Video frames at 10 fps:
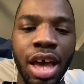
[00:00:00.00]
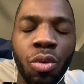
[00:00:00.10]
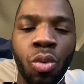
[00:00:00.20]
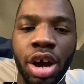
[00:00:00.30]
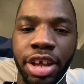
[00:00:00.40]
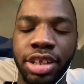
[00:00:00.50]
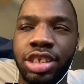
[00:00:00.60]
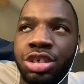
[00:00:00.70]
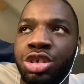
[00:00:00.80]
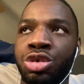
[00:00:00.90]
wanted
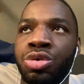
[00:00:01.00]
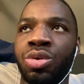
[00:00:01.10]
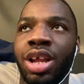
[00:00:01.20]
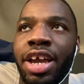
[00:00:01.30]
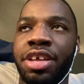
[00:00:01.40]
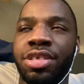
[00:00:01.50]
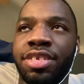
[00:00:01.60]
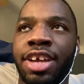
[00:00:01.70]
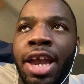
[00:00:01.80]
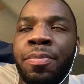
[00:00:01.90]
to do like
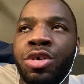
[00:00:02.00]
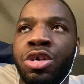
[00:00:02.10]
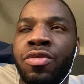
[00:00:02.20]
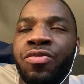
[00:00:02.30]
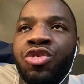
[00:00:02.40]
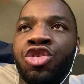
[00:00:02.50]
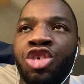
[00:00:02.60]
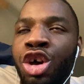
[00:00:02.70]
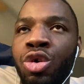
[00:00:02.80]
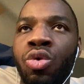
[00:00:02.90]
this type of
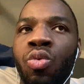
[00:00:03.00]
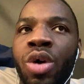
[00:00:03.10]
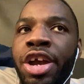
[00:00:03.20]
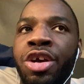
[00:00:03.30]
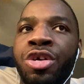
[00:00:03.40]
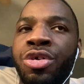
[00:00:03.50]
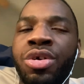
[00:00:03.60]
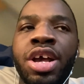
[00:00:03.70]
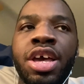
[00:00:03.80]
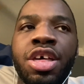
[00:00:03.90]
show where
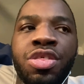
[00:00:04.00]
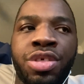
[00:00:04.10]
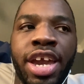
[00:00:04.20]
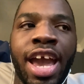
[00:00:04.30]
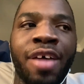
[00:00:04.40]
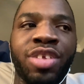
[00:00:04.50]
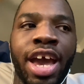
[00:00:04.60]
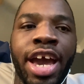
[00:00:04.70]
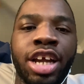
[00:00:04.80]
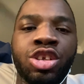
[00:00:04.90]
they have to
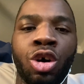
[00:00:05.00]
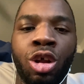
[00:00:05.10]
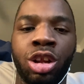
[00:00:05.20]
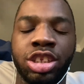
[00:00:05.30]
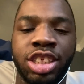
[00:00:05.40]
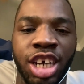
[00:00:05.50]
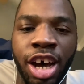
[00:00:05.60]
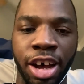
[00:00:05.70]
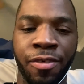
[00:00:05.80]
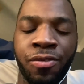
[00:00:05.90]
act all
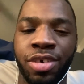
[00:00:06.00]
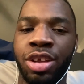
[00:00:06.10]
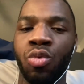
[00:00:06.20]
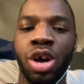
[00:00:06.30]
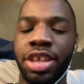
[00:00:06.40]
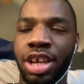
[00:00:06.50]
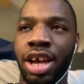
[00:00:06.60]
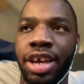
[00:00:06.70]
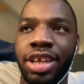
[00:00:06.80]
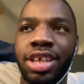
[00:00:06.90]
tough and
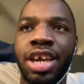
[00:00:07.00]
whatnot,